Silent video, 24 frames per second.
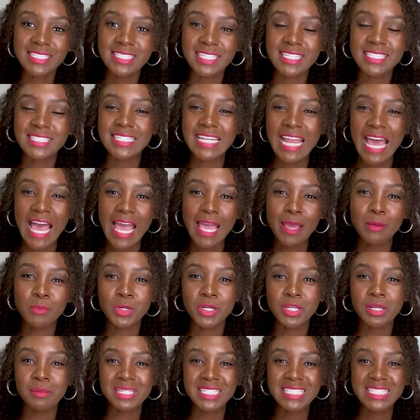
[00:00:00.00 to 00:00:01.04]
season, I am
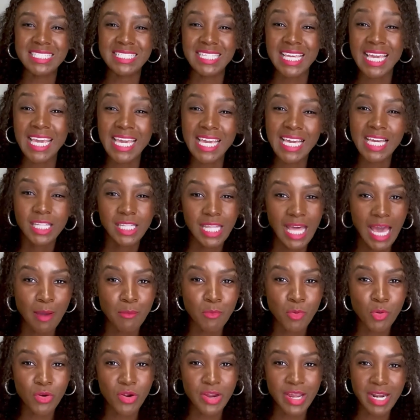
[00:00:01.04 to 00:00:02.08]
going to be singing a
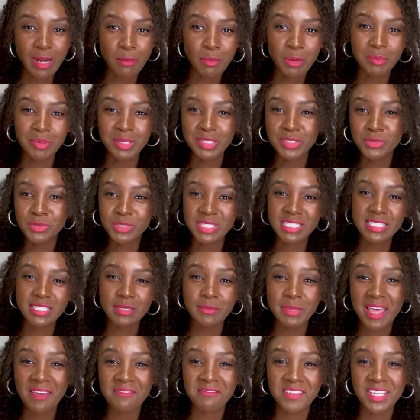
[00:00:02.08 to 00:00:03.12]
lot more and I'm going to be doing
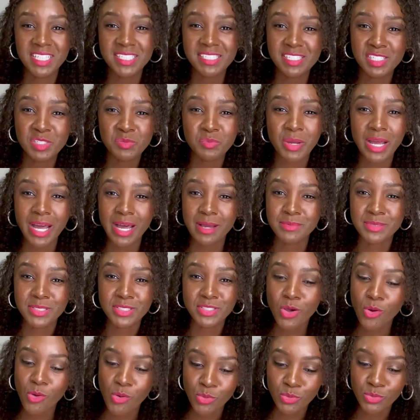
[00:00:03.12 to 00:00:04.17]
some of that vintage pop
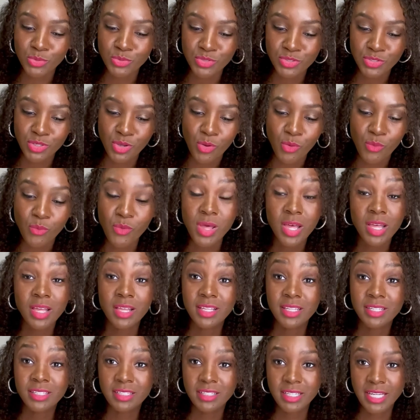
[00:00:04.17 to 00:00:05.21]
soul. So
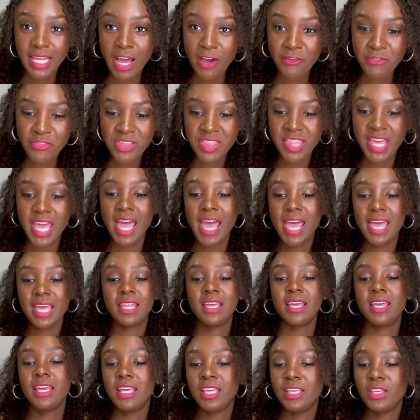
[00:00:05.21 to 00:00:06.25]
look out for
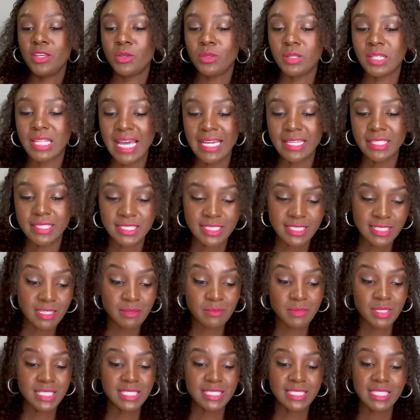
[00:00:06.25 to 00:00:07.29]
that. You'll likely
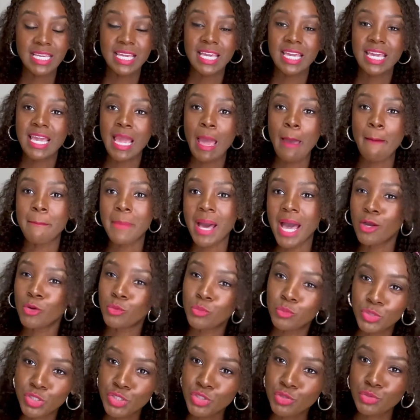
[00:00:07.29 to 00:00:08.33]
see me singing my
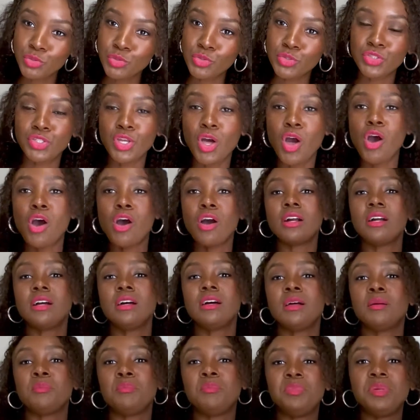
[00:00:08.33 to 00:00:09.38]
original
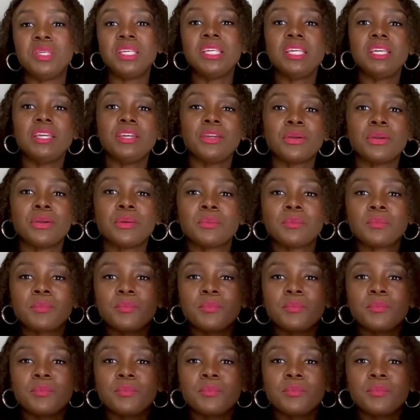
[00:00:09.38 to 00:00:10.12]
song, Be Here,